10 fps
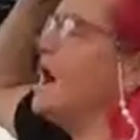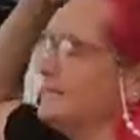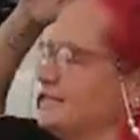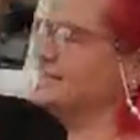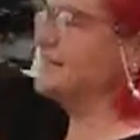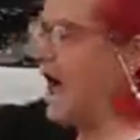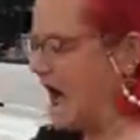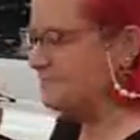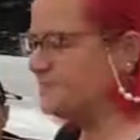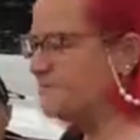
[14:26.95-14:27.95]
a
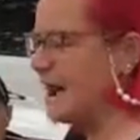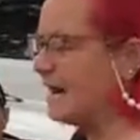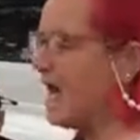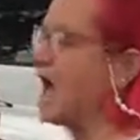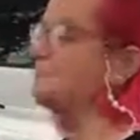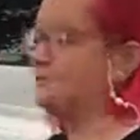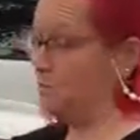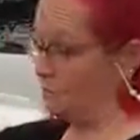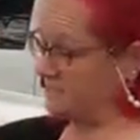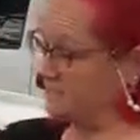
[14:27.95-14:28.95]
design for my life
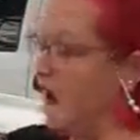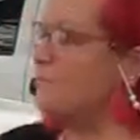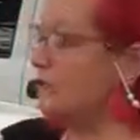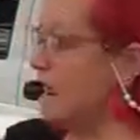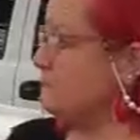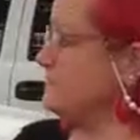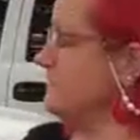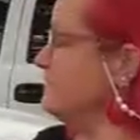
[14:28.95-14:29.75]
that was not what I was